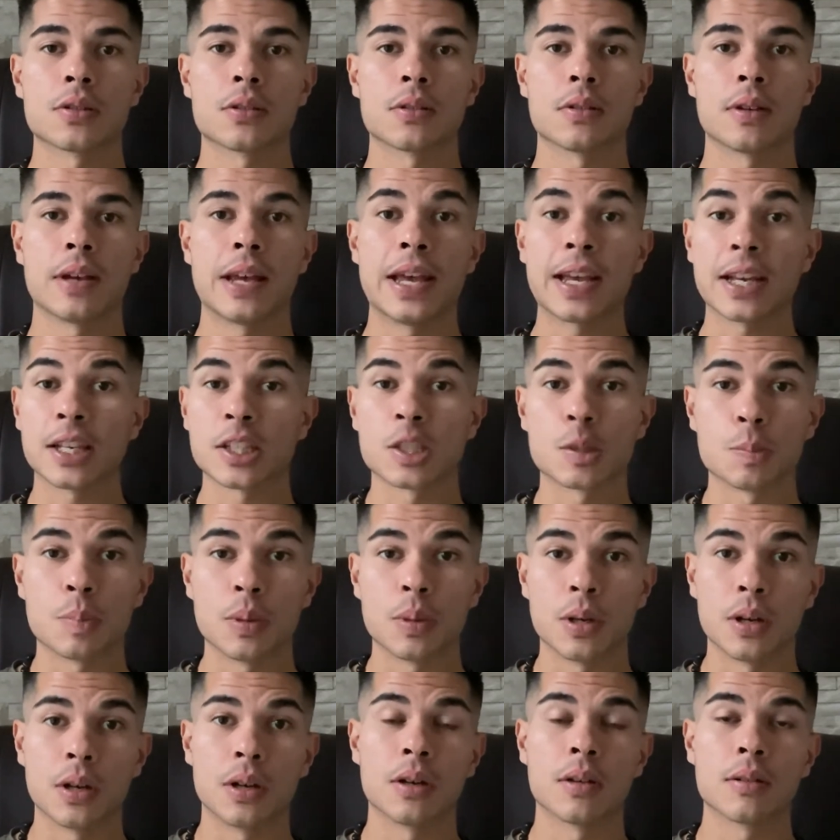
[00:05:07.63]

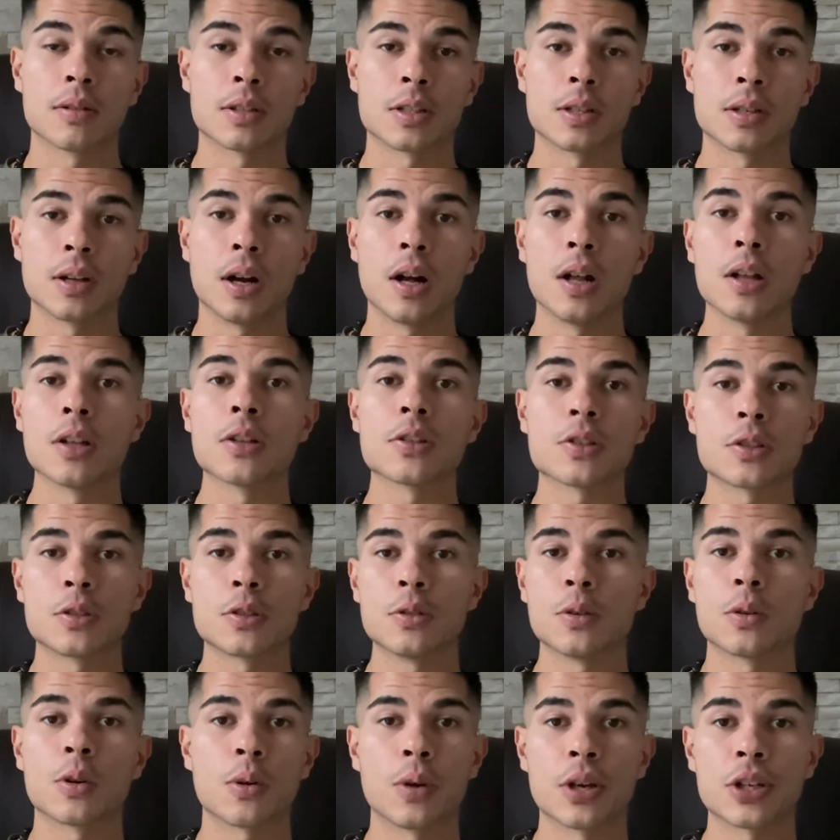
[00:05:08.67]
expert to answer your
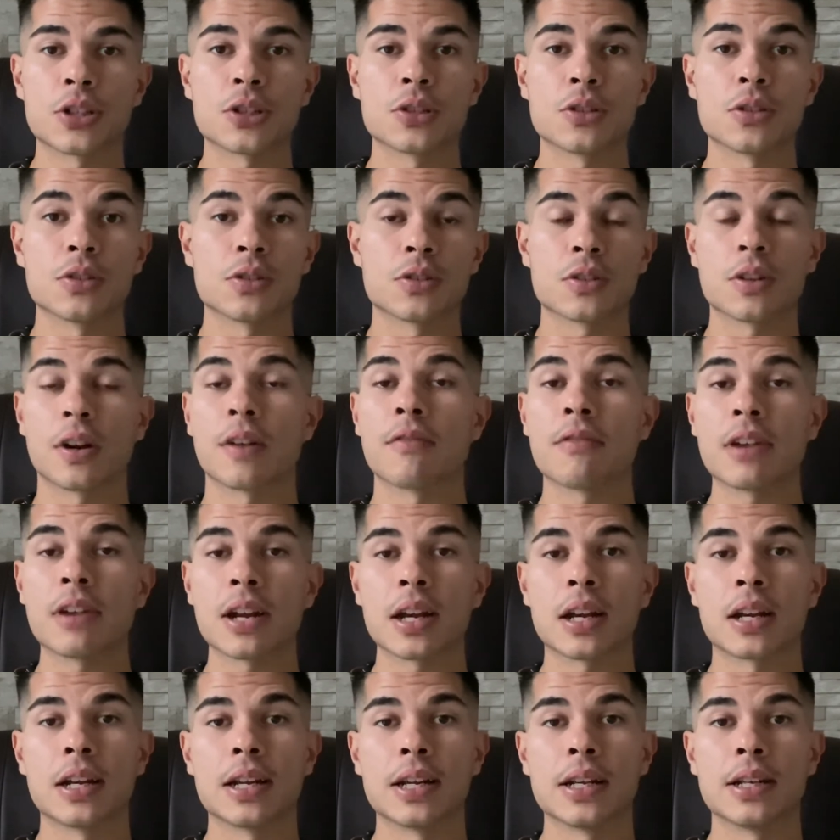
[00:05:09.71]
questions
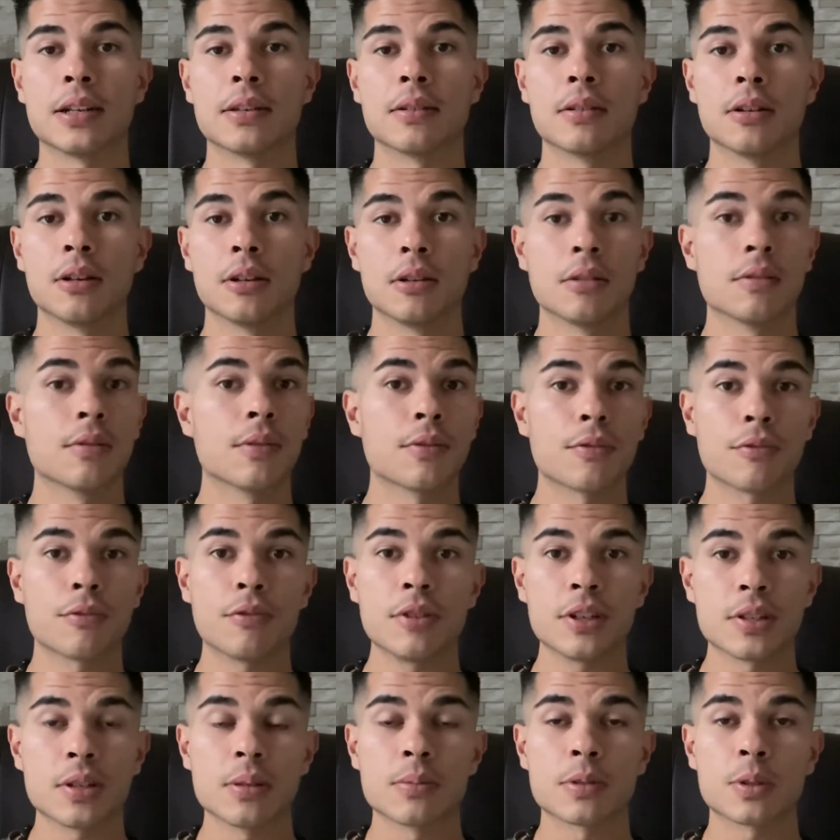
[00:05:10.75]
directly 3
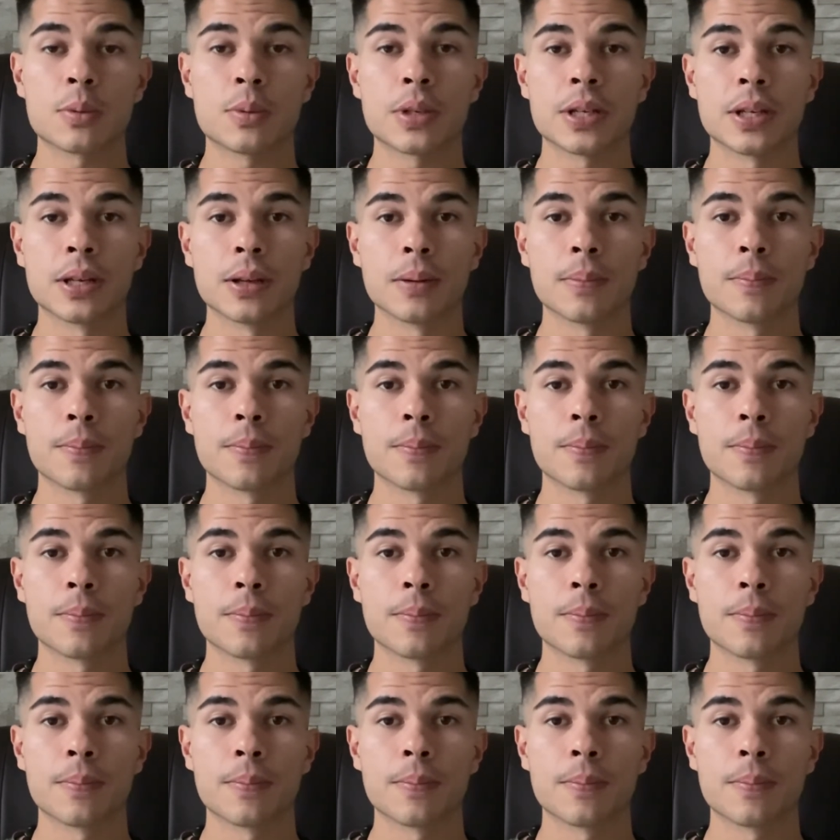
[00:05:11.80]
times a week.